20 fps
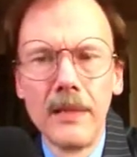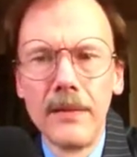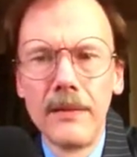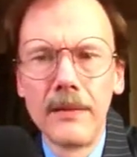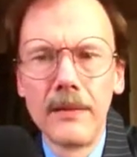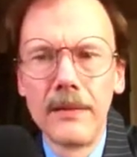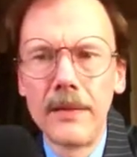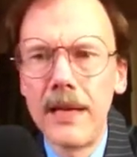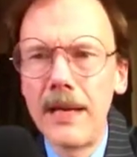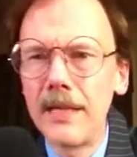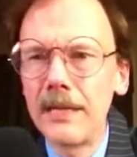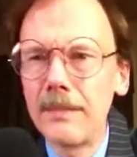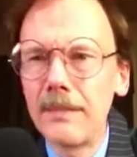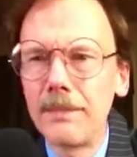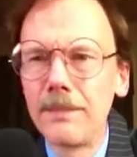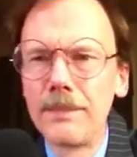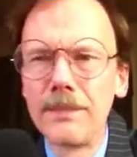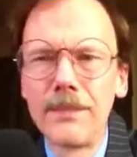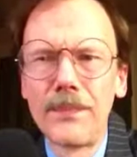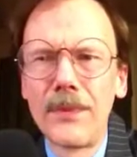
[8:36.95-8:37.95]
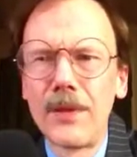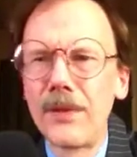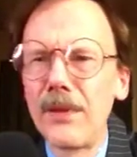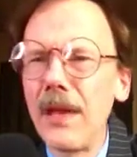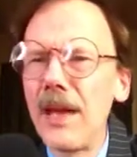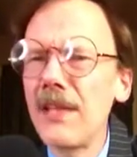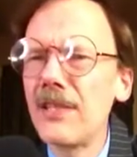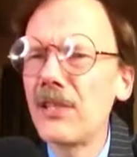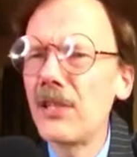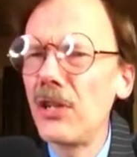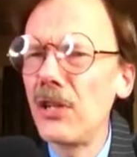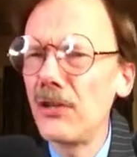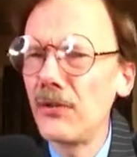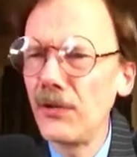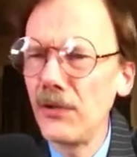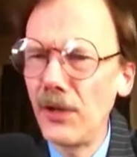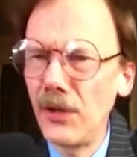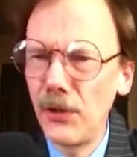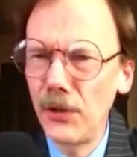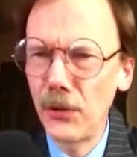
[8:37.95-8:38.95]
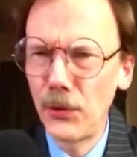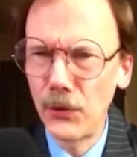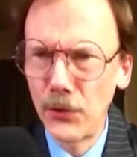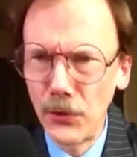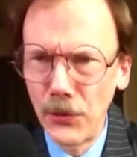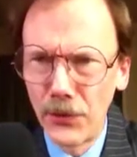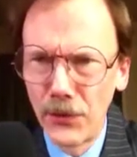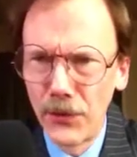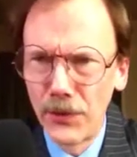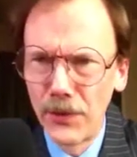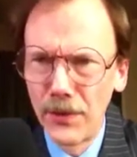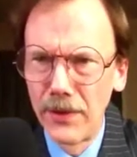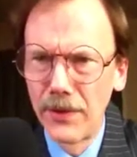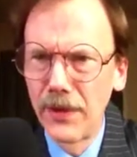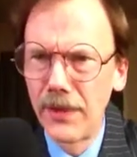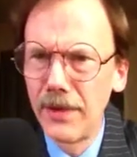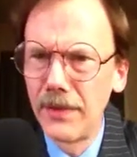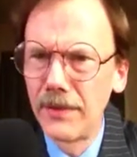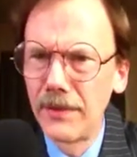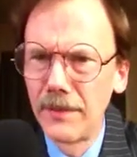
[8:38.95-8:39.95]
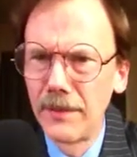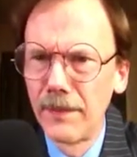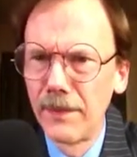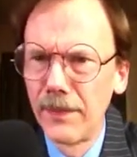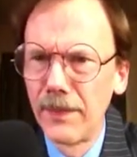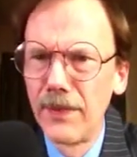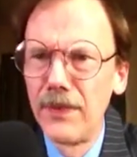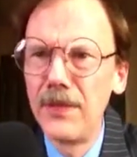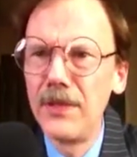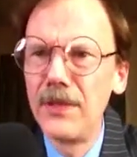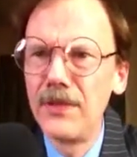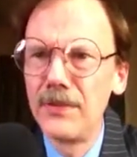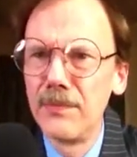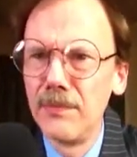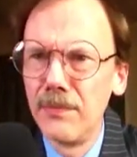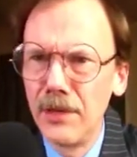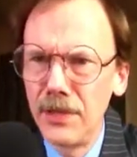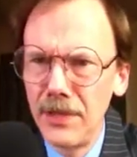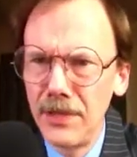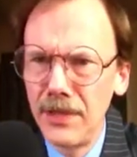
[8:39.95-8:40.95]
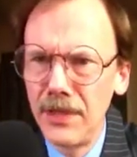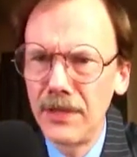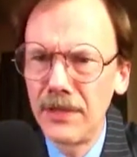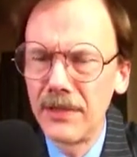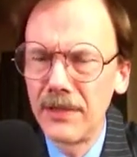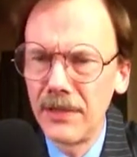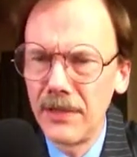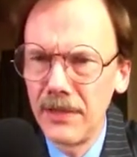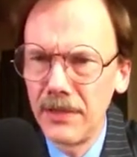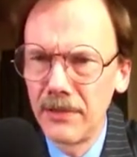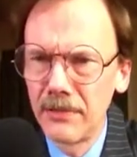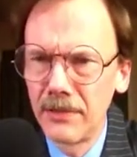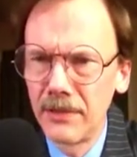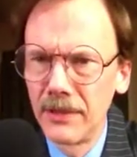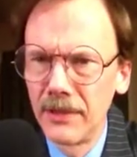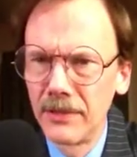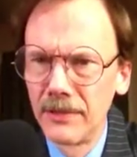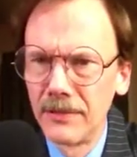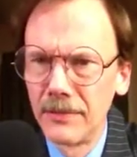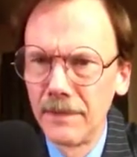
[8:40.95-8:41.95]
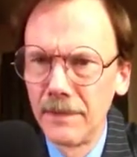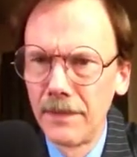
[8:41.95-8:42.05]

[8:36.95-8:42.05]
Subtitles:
The last country on earth that needs money is Israel.